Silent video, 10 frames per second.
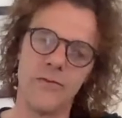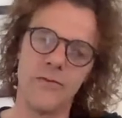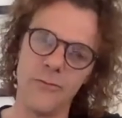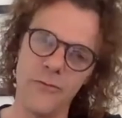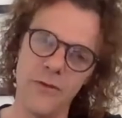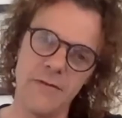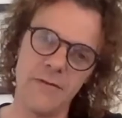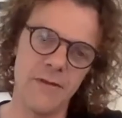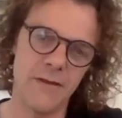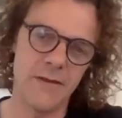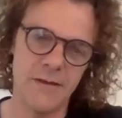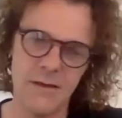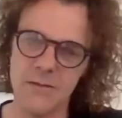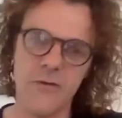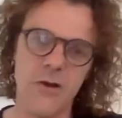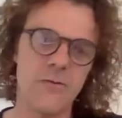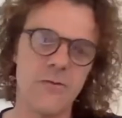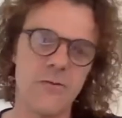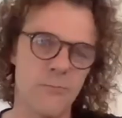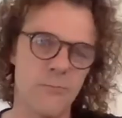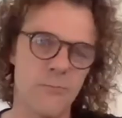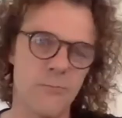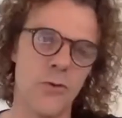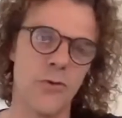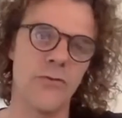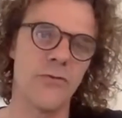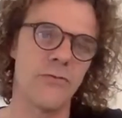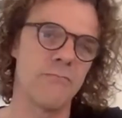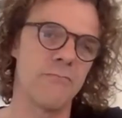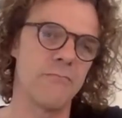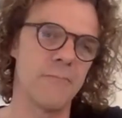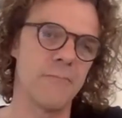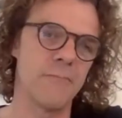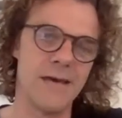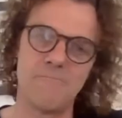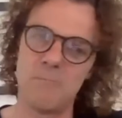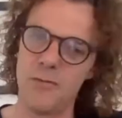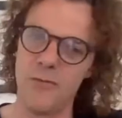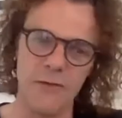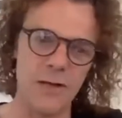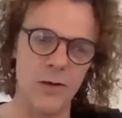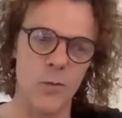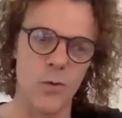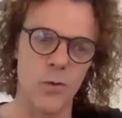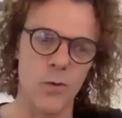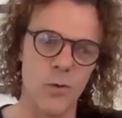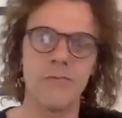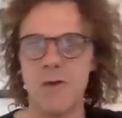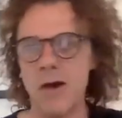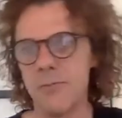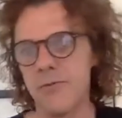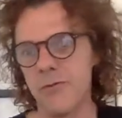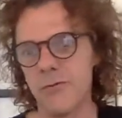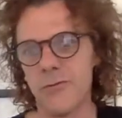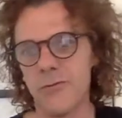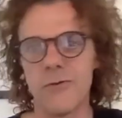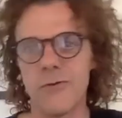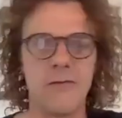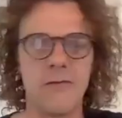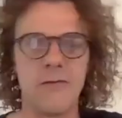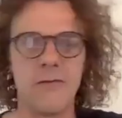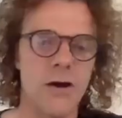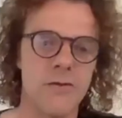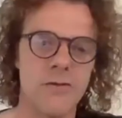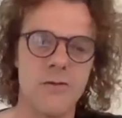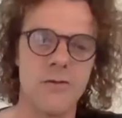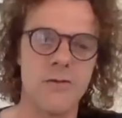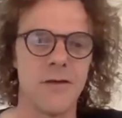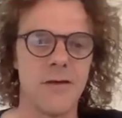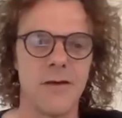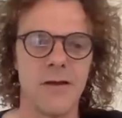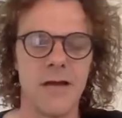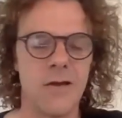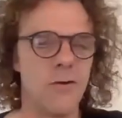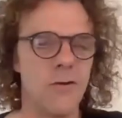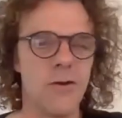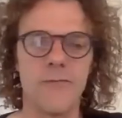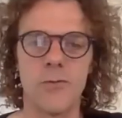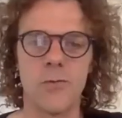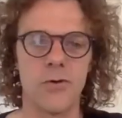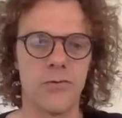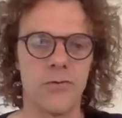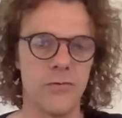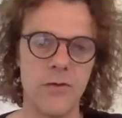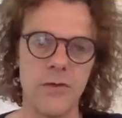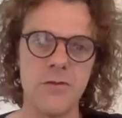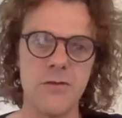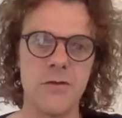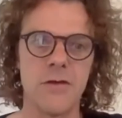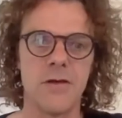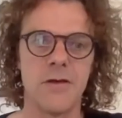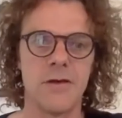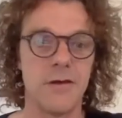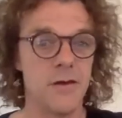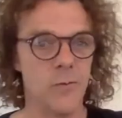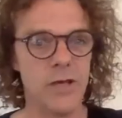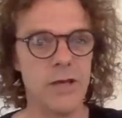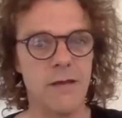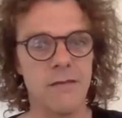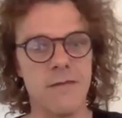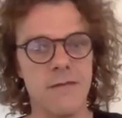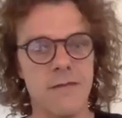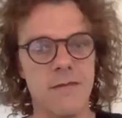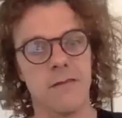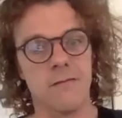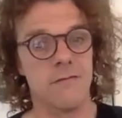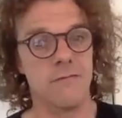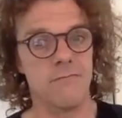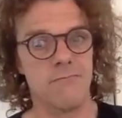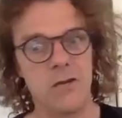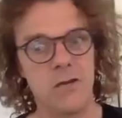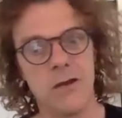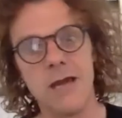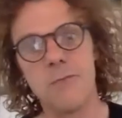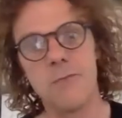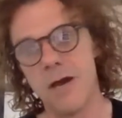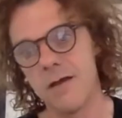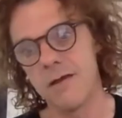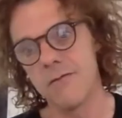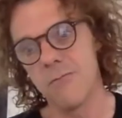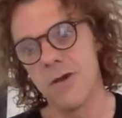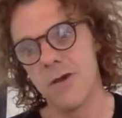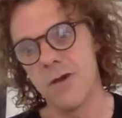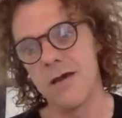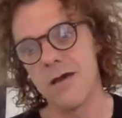2 feet instructor breath world. Traveling the world up to end of March, like all over the world to teach in the weekends. And like my